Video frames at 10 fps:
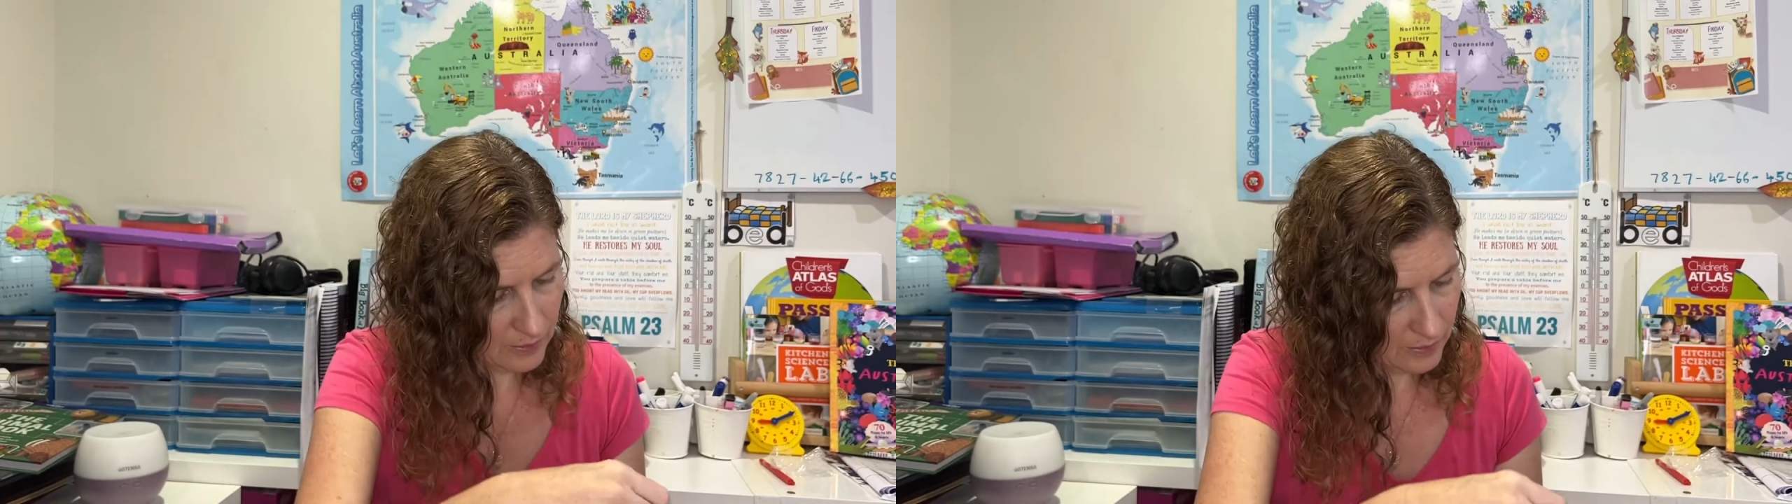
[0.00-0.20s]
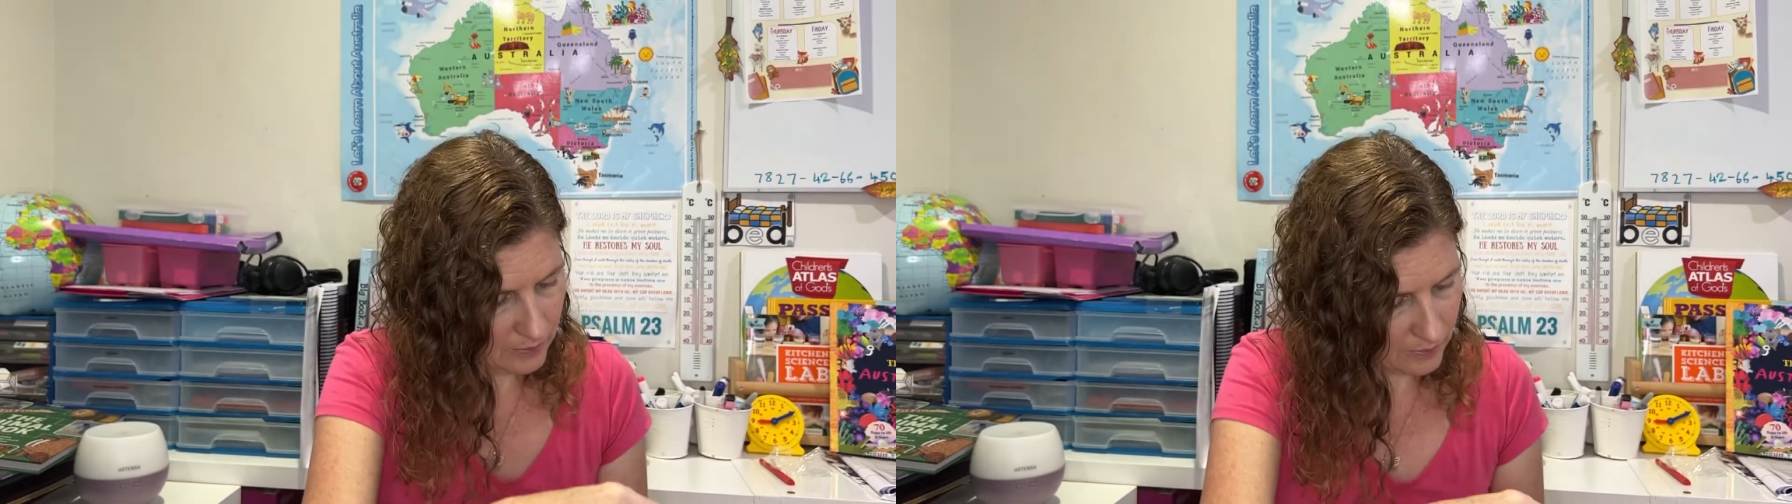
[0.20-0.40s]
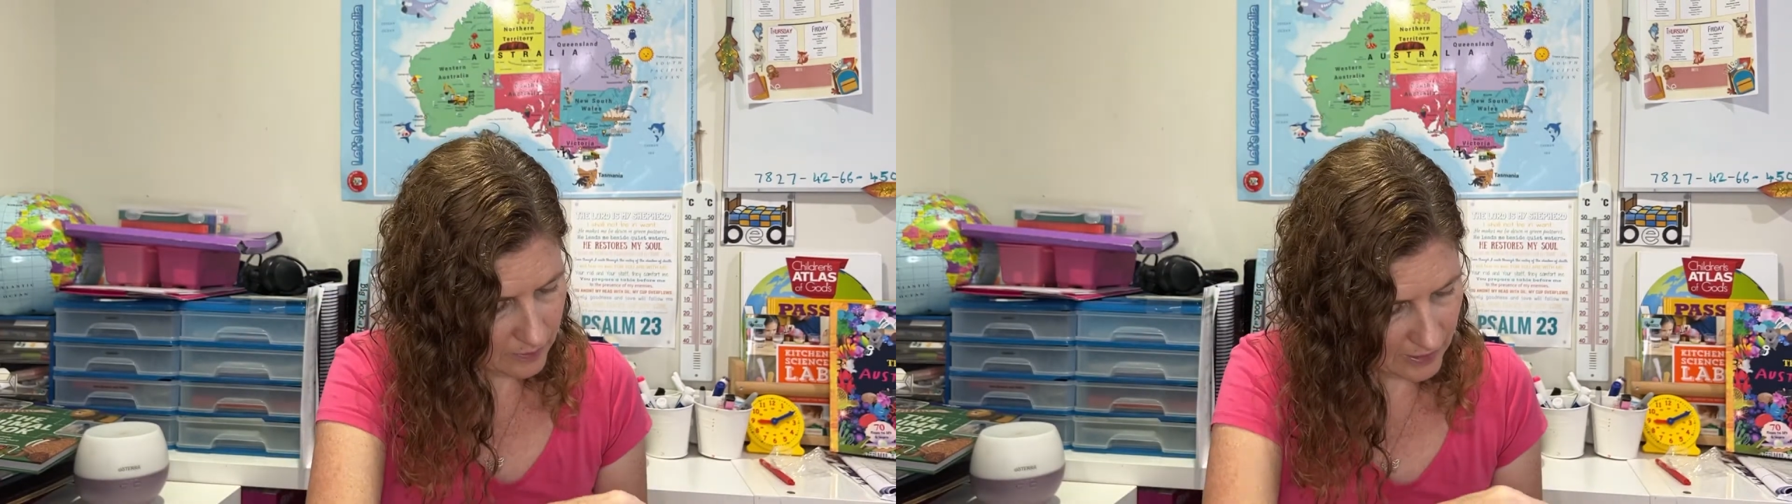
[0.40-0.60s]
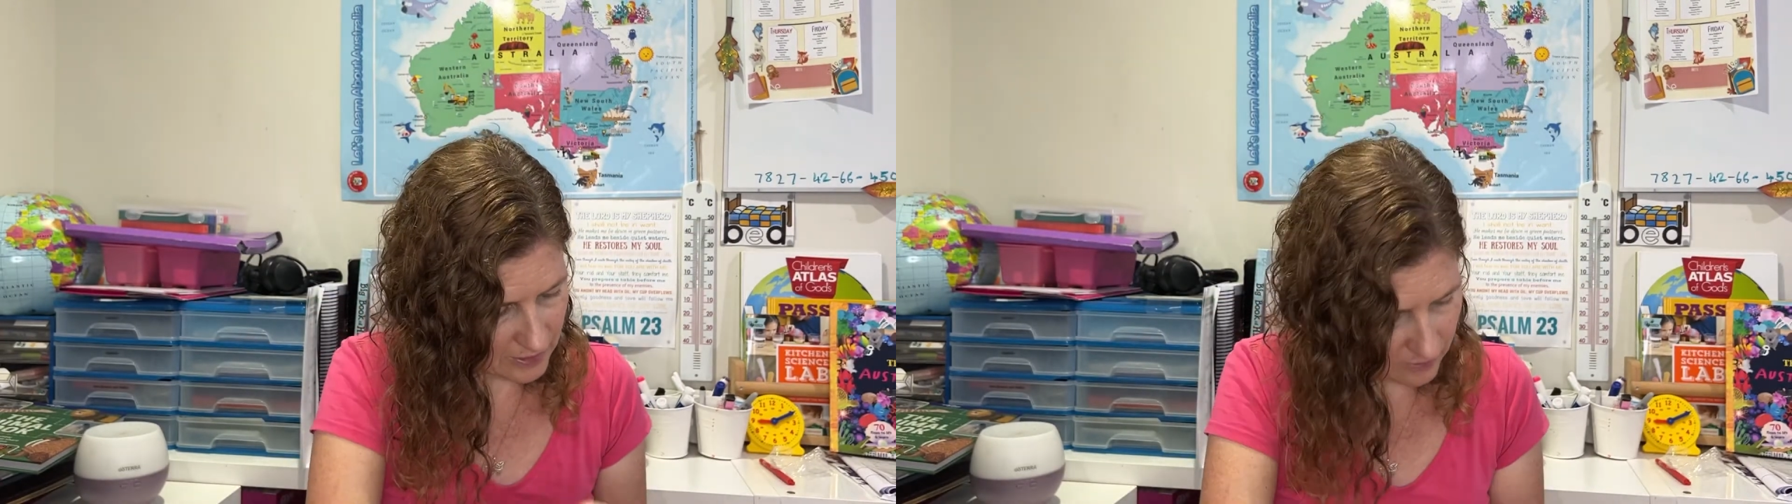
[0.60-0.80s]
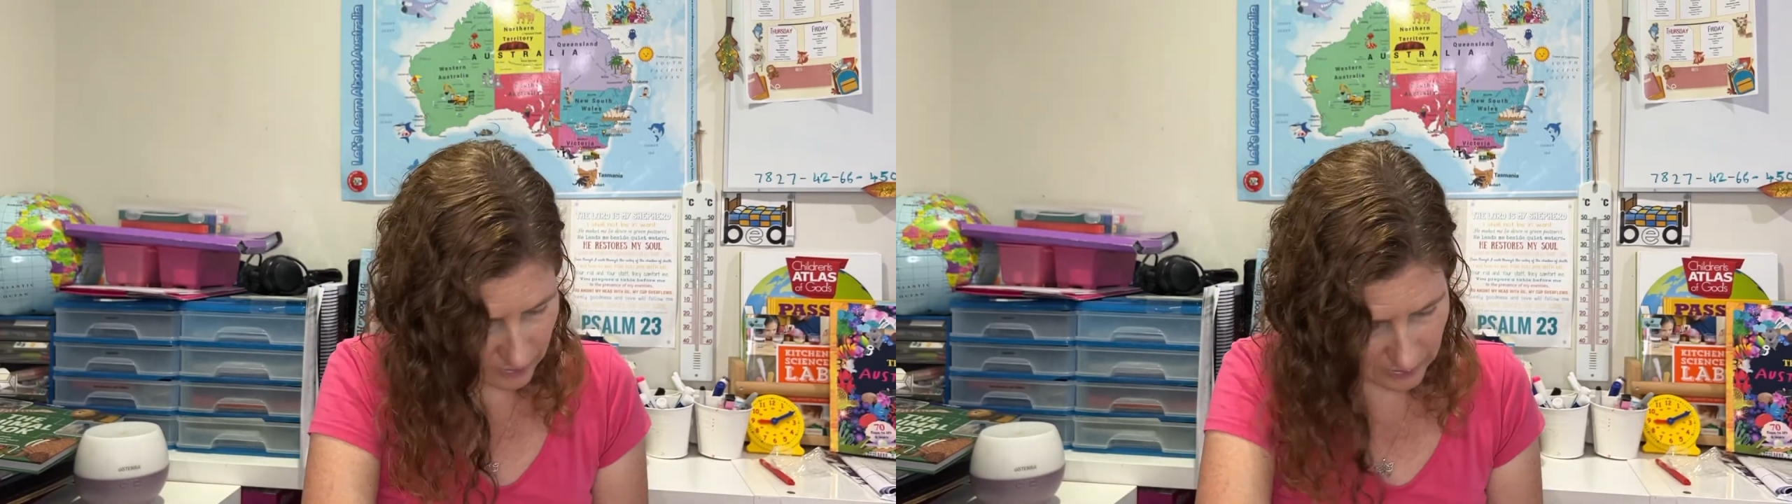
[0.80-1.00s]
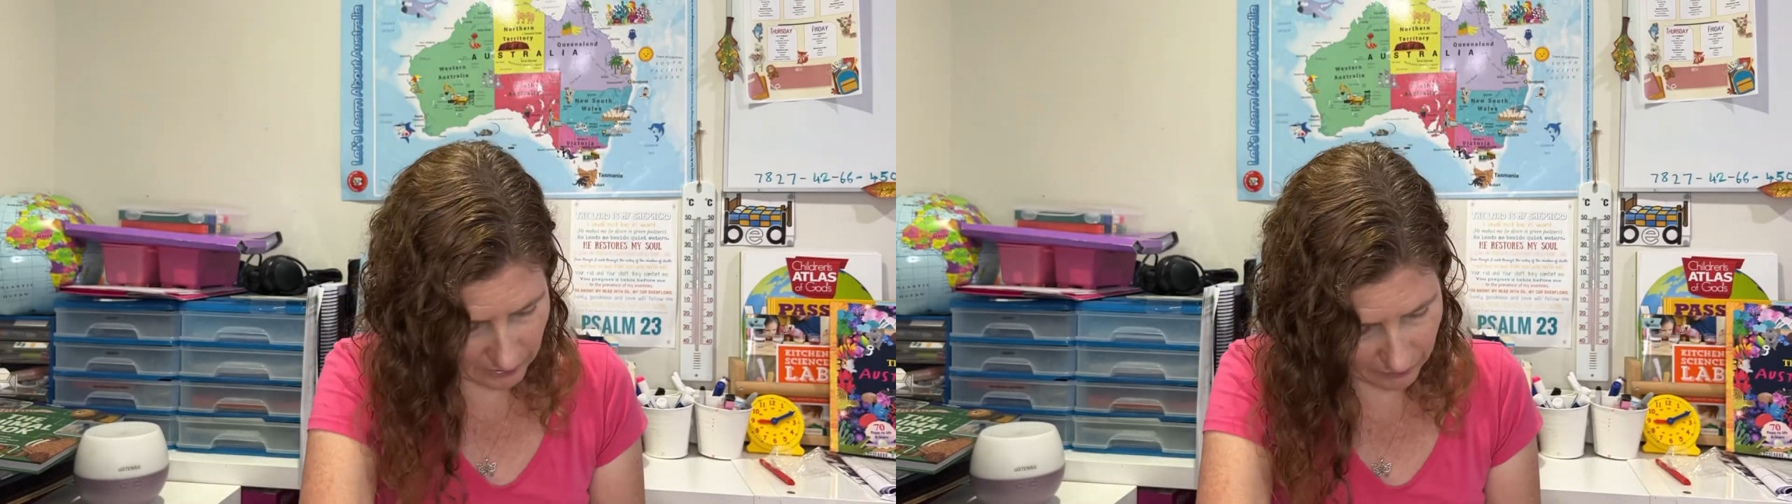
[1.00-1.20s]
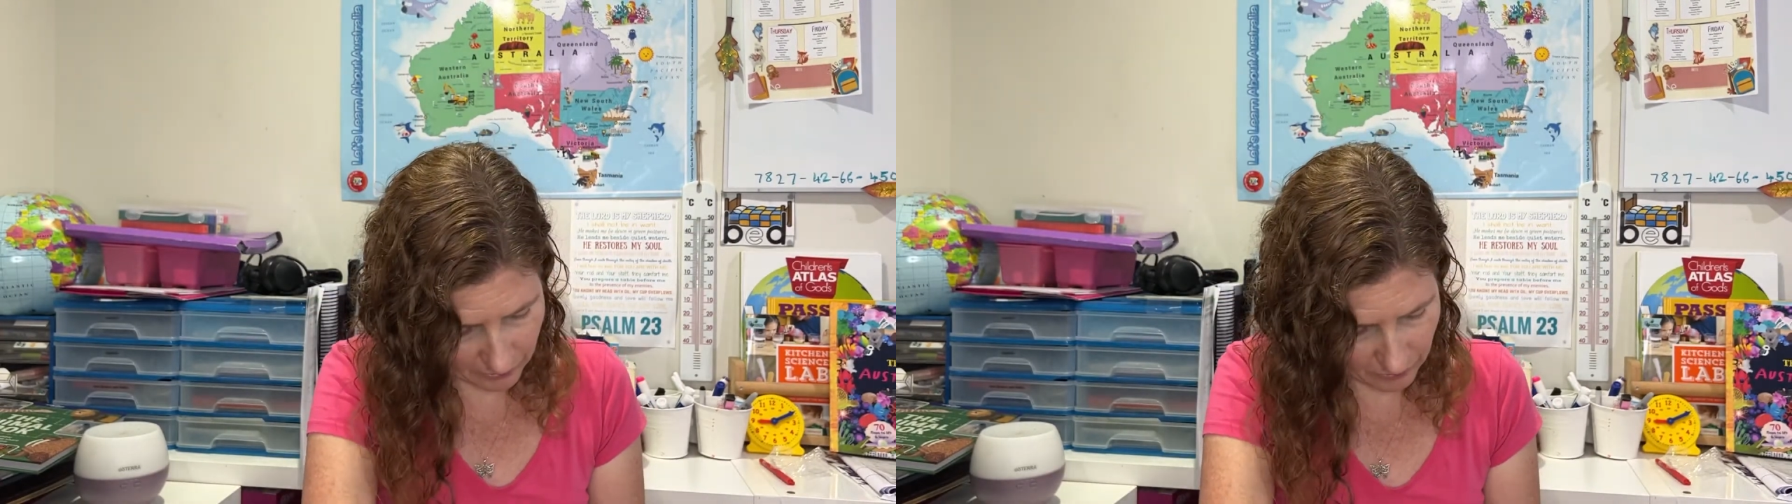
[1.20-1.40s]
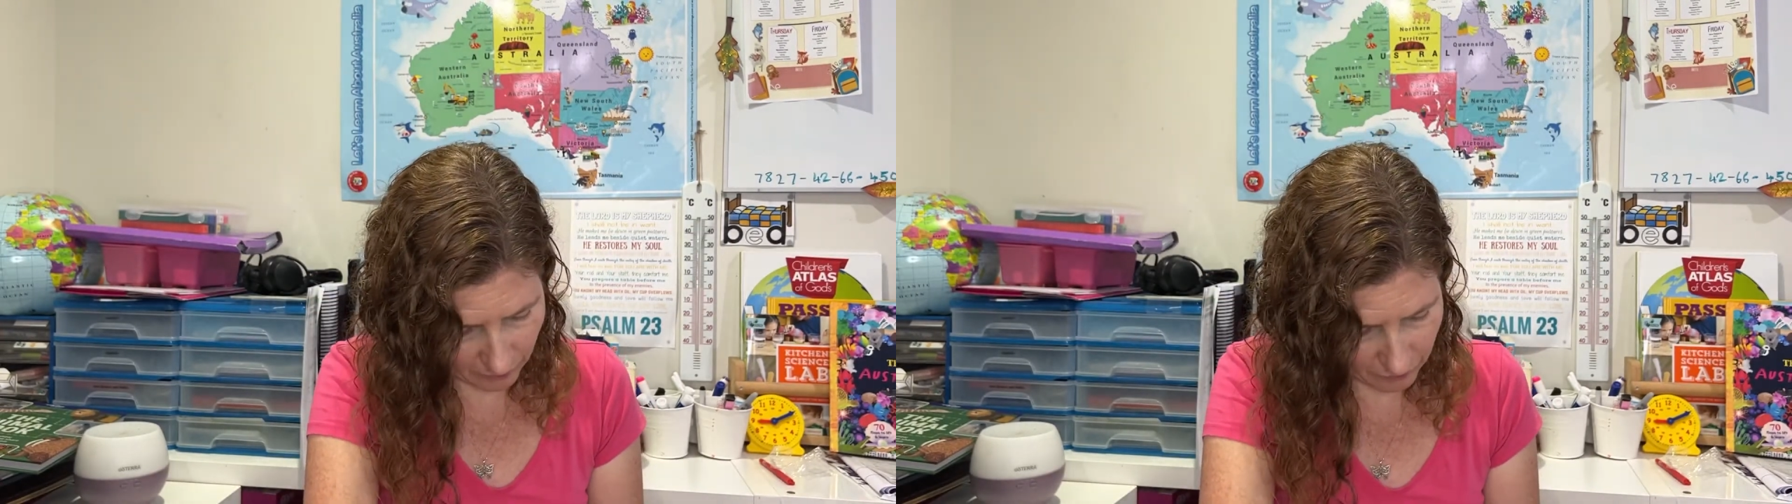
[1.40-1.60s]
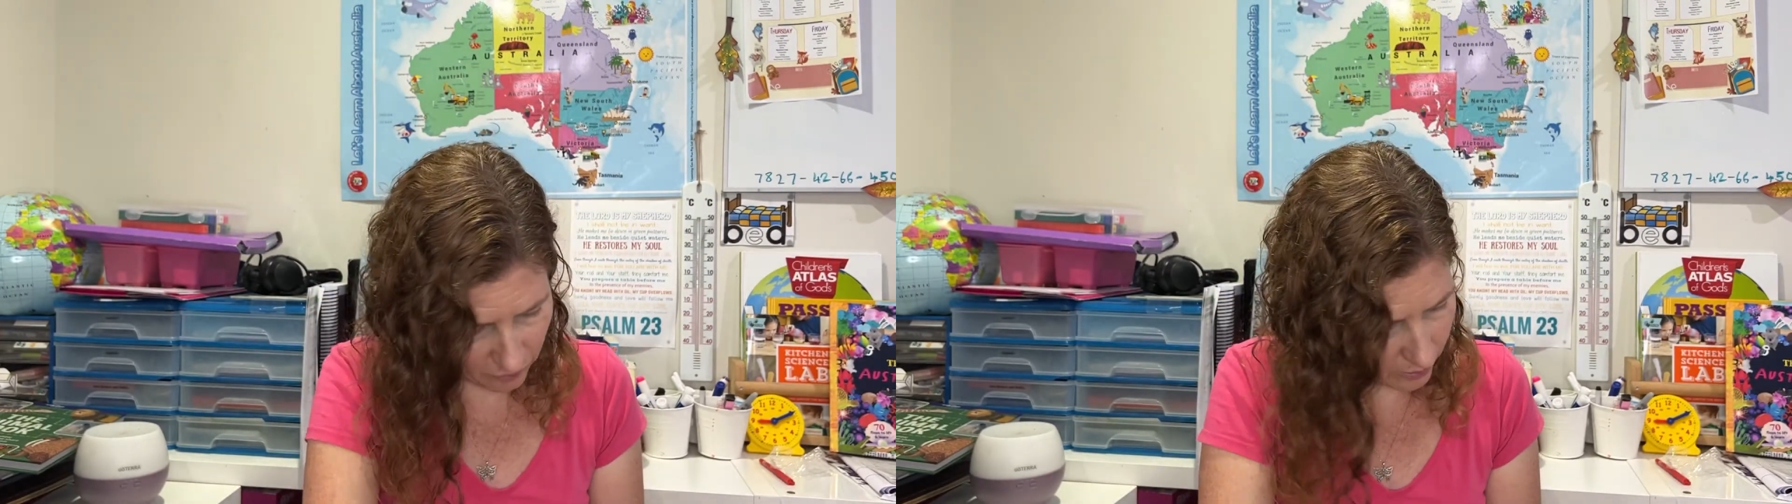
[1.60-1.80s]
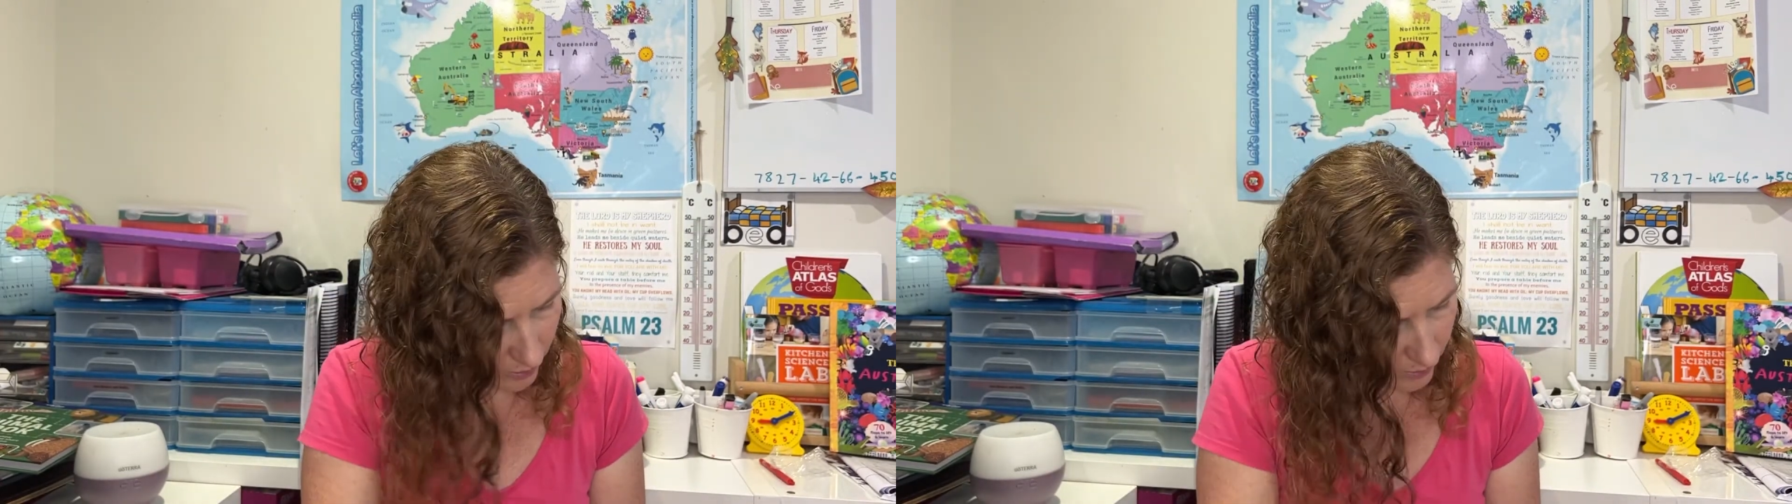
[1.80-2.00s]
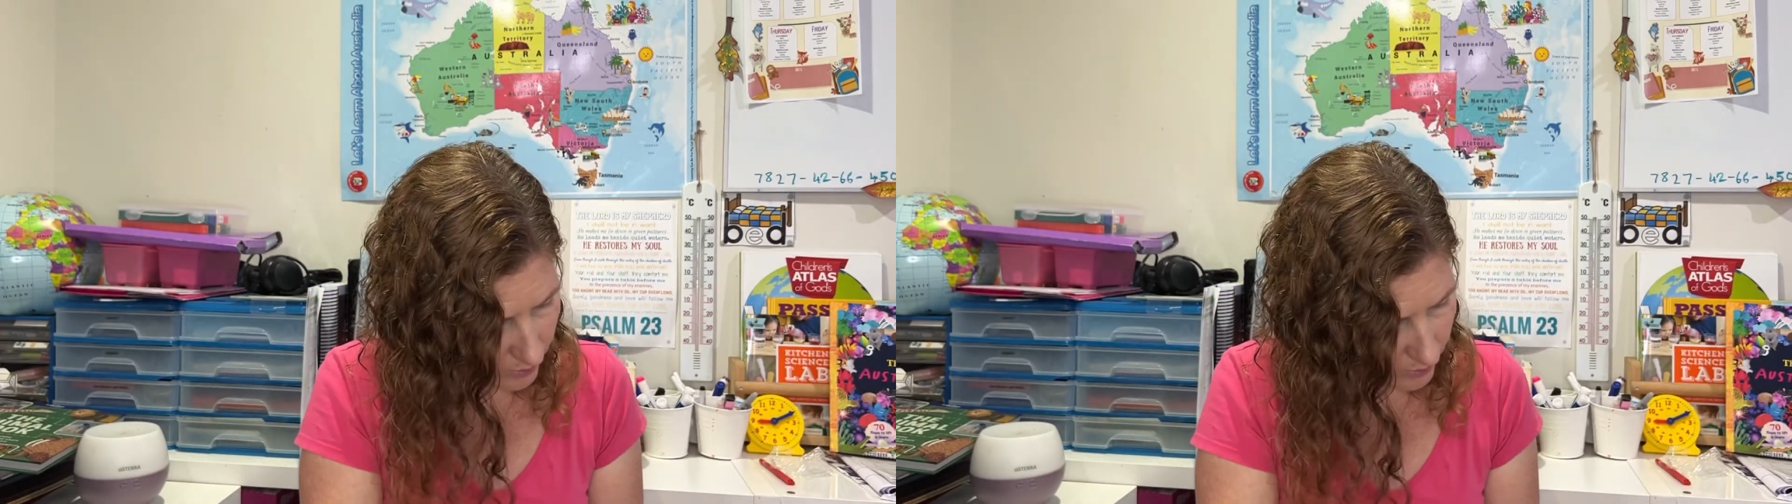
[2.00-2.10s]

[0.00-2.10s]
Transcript: The things on W, I've got